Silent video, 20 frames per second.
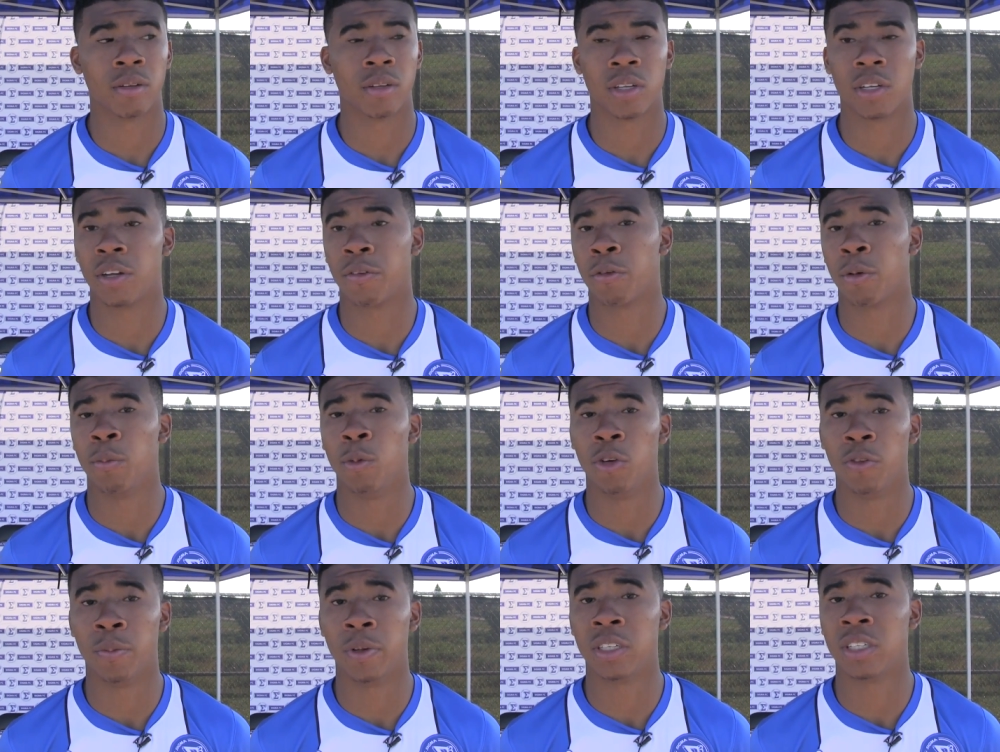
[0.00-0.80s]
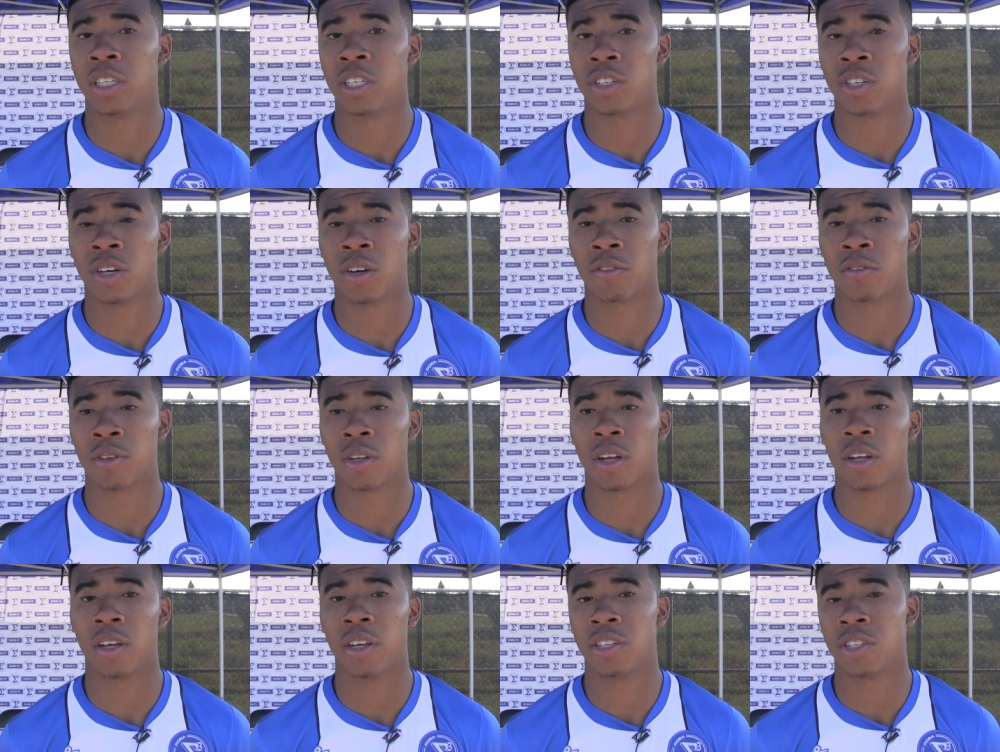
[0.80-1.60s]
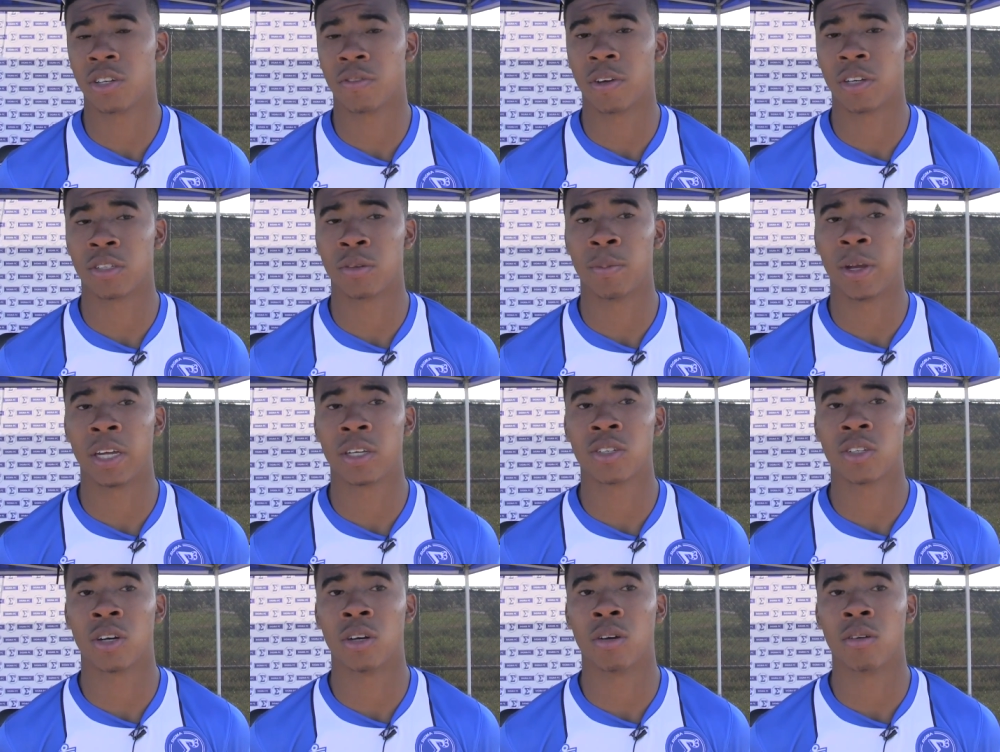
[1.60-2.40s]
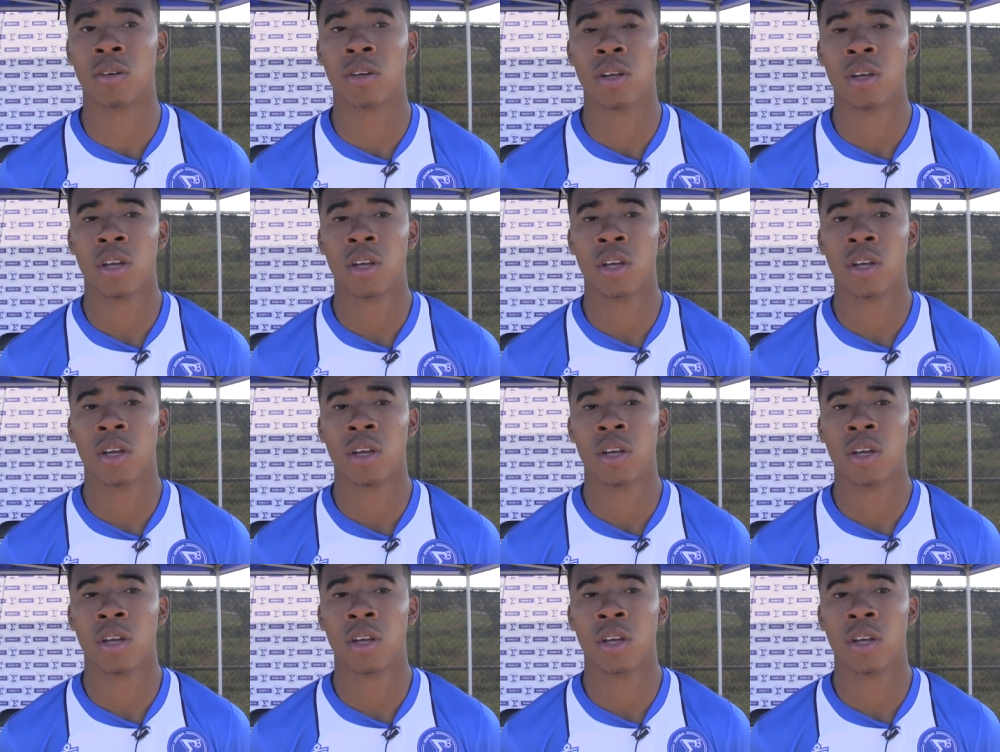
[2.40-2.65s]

the different movements each of, each of us make. So